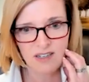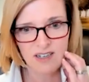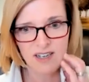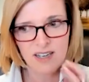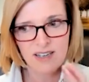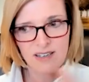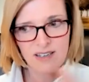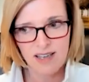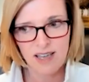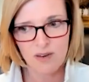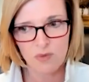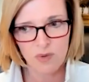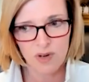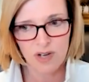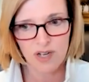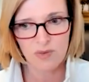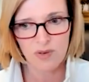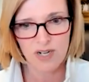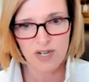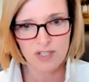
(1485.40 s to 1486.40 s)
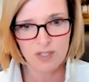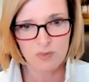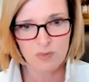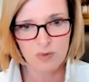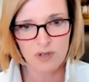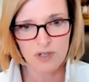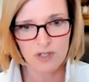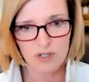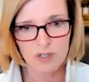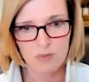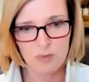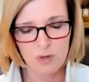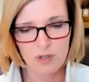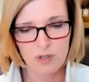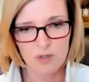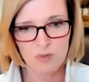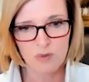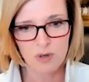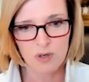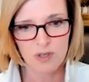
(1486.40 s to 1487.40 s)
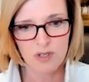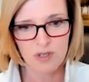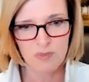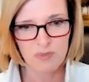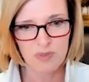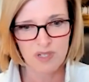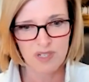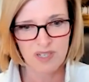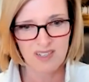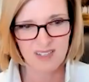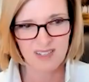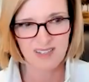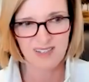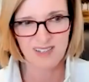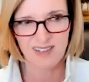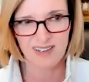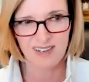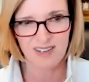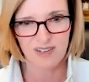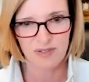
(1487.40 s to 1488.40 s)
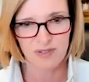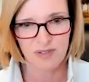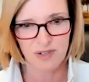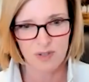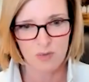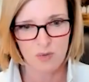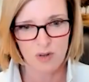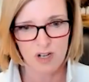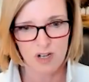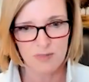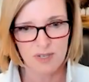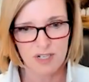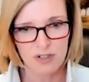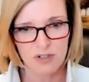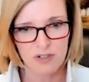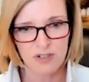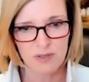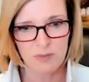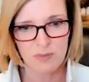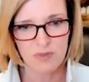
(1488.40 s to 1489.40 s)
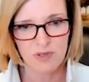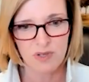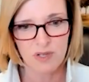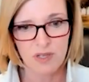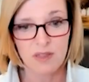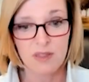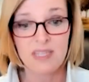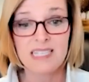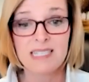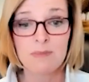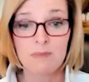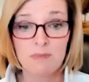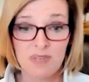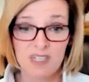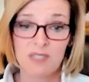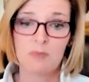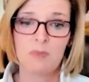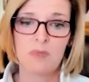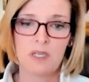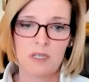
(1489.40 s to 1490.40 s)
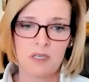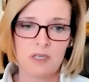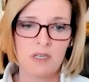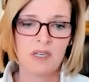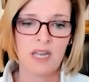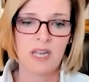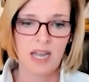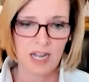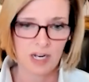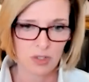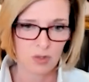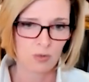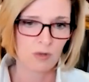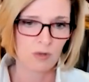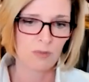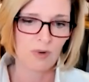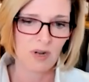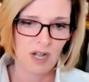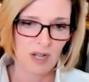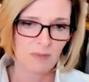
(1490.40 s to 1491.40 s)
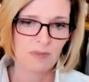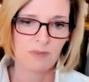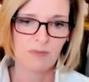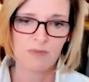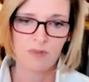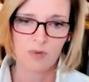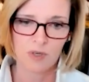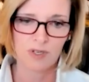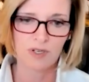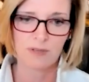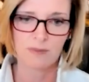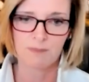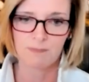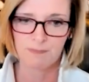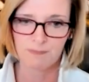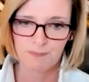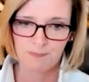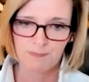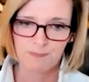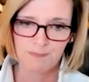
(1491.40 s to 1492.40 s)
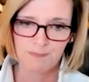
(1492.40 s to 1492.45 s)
I get why he watches porn because porn's porn, but like a 3rd Walmart trip, this must be an actual problem for him.